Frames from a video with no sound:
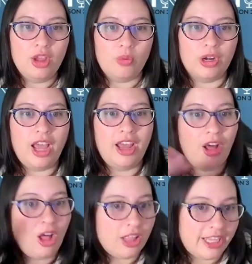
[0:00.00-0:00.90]
we're not
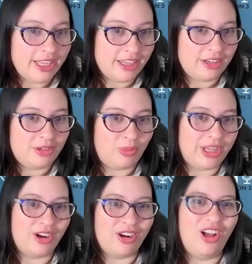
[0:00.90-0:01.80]
all id
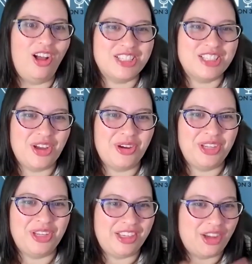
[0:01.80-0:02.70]
we are
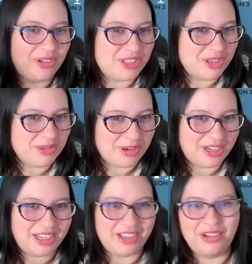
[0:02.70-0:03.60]
also ego and super
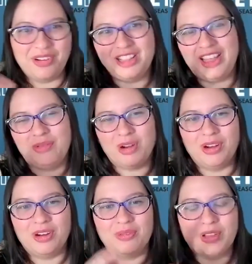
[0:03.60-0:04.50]
ego right like
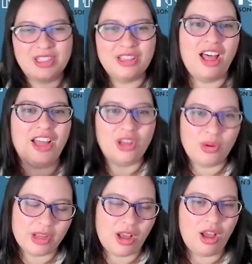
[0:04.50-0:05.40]
we're there's a lot
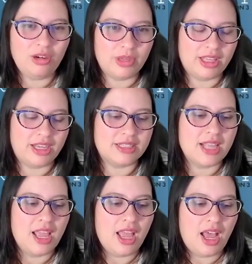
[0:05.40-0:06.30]
going on with us
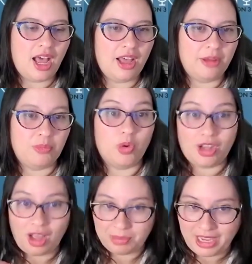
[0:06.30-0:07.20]
um, we're
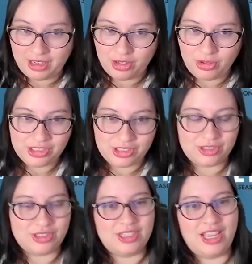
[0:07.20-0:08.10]
complicated
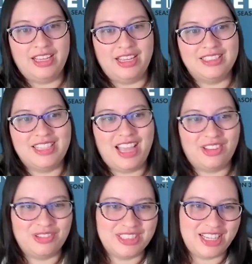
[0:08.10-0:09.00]
creatures, as Absolutely.
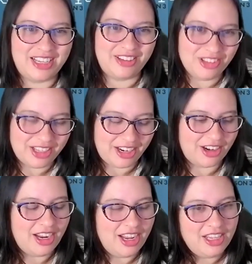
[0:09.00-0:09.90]
Kathryn was saying
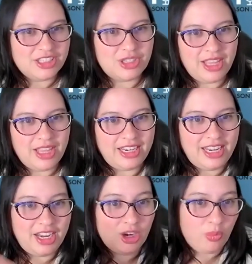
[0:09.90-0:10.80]
earlier. So then
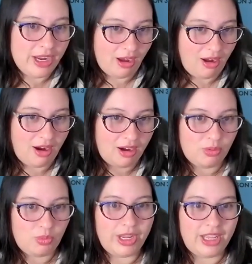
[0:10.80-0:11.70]
here we
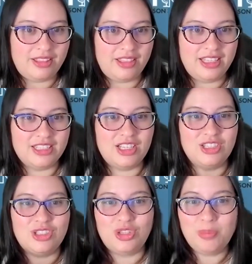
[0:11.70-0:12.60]
are with
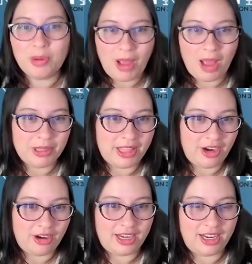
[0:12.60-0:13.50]
this super
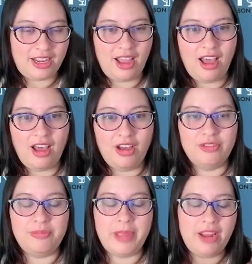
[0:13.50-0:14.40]
popularity
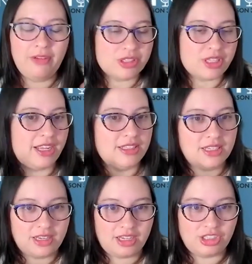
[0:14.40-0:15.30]
of behavioral science
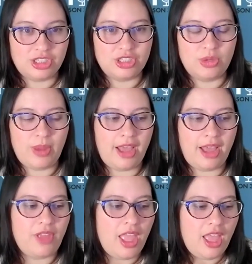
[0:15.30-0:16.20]
and nudges. You
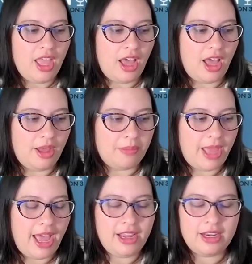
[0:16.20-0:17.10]
have um,
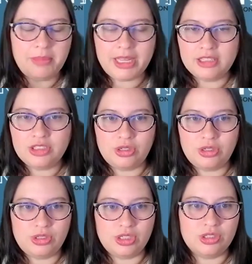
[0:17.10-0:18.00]
academic
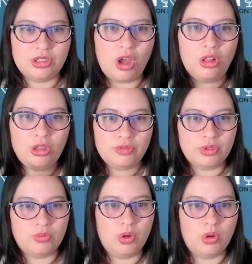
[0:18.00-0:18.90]
institutions all over
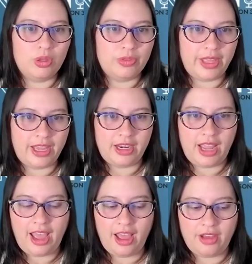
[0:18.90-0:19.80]
the world that
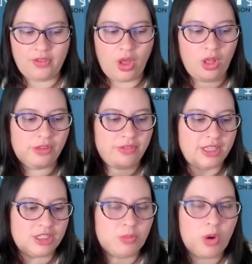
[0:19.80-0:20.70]
have all of
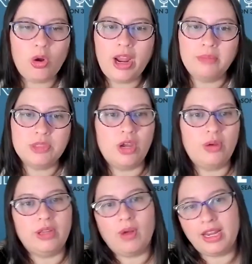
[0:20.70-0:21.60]
these programs
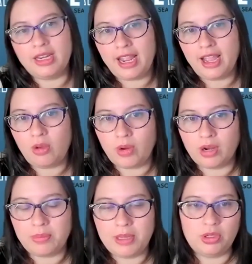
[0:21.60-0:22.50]
going right now
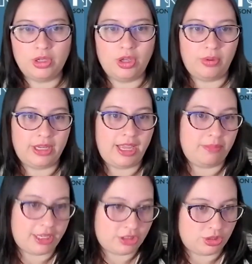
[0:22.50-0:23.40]
where people can go and get
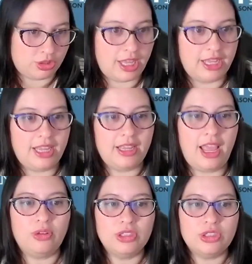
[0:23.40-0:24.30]
masters like
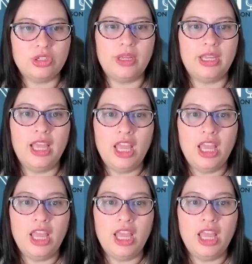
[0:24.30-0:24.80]
Kathryn's doing.